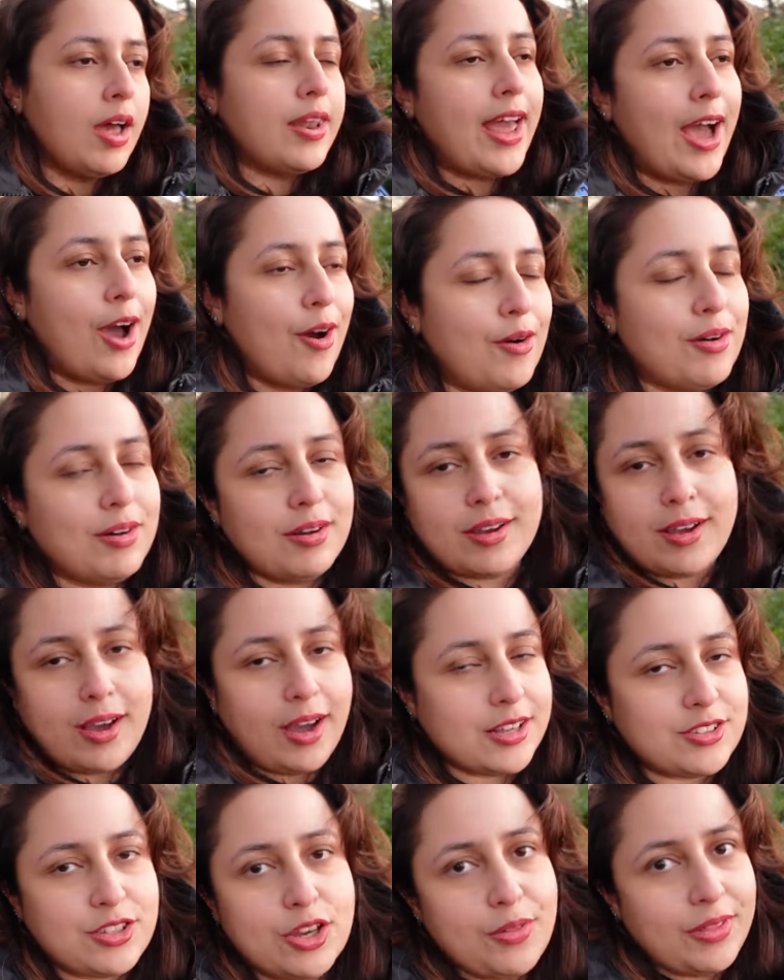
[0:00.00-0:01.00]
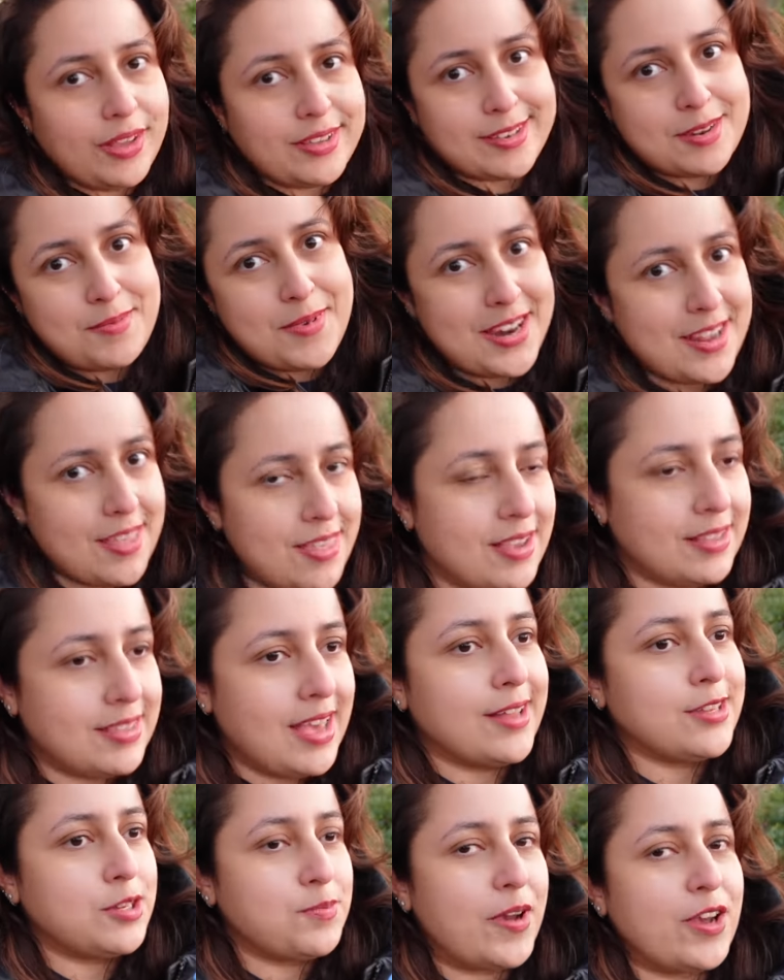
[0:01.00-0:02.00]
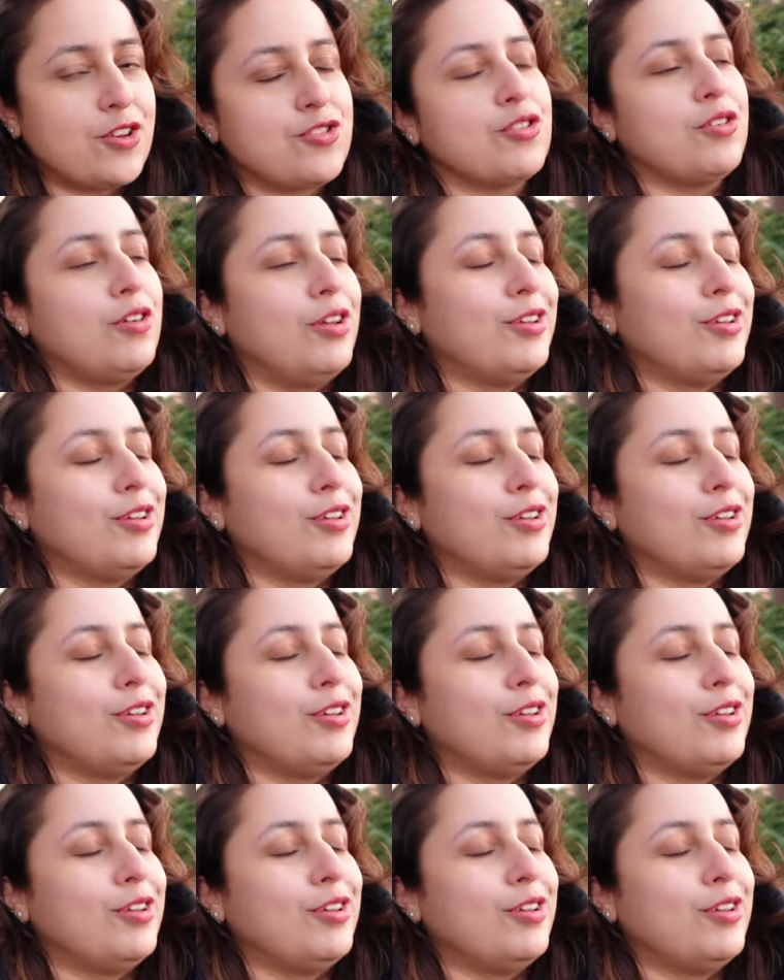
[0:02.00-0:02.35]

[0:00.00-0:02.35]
Now, I don't think it's going to be anything that special,